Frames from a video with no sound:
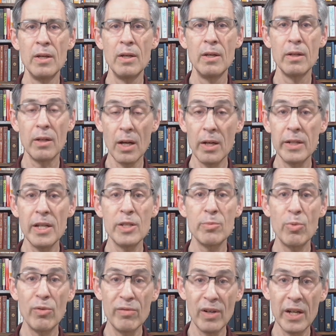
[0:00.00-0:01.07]
God has
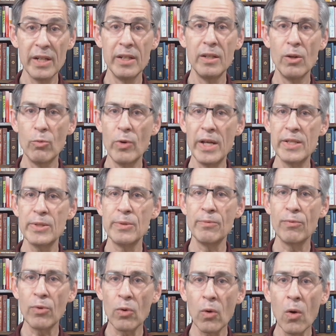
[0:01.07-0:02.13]
provided a ransom
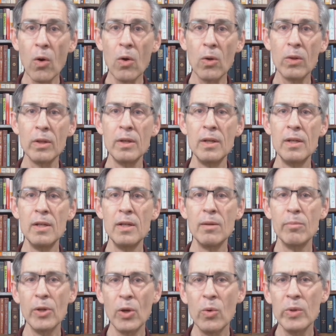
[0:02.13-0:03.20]
for all,
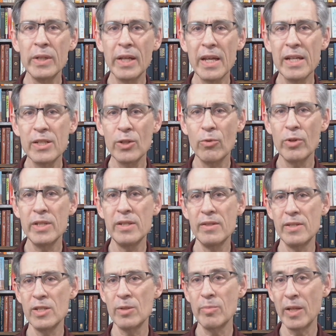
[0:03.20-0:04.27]
but Owen can't agree to
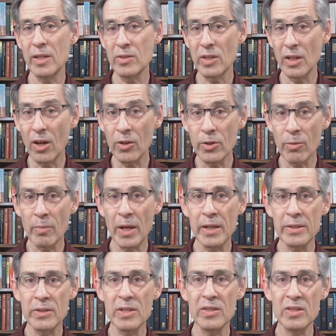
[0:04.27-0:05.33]
this because it
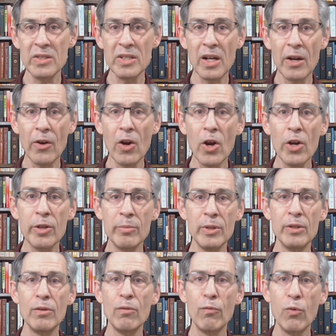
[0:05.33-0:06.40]
undermines his entire
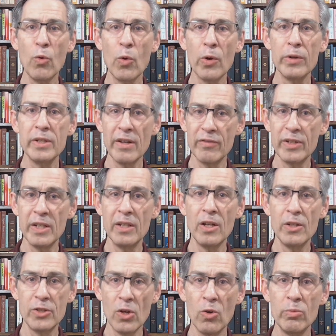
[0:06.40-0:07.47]
argument for definite
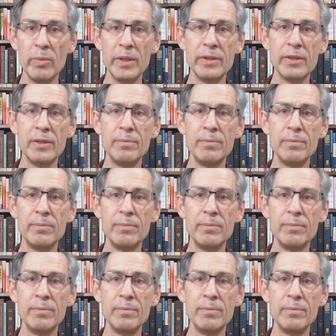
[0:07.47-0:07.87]
atonement.